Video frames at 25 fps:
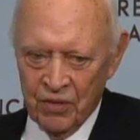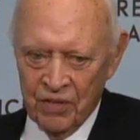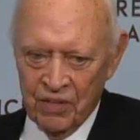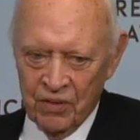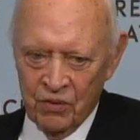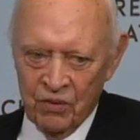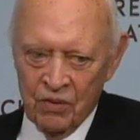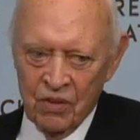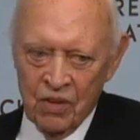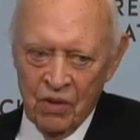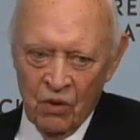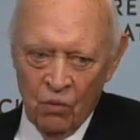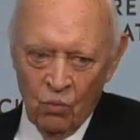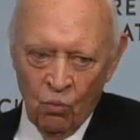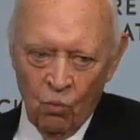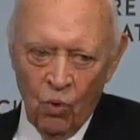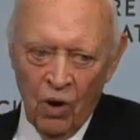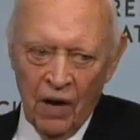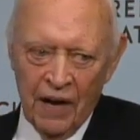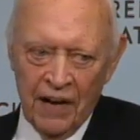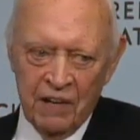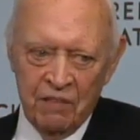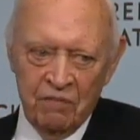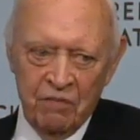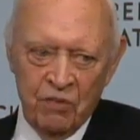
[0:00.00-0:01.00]
for the
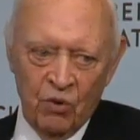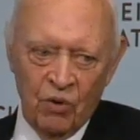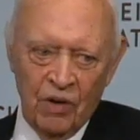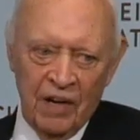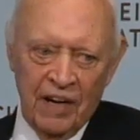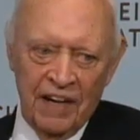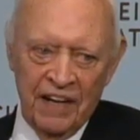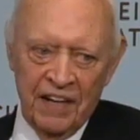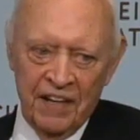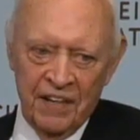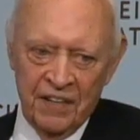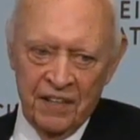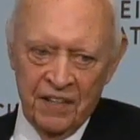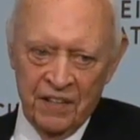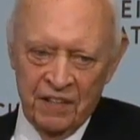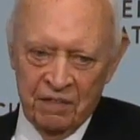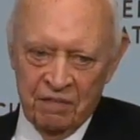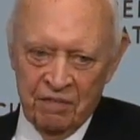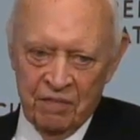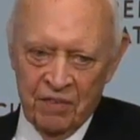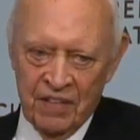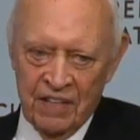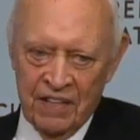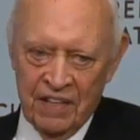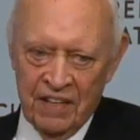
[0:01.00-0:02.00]
wide variety
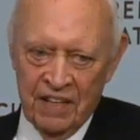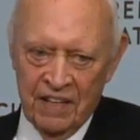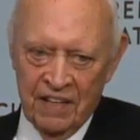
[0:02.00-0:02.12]
of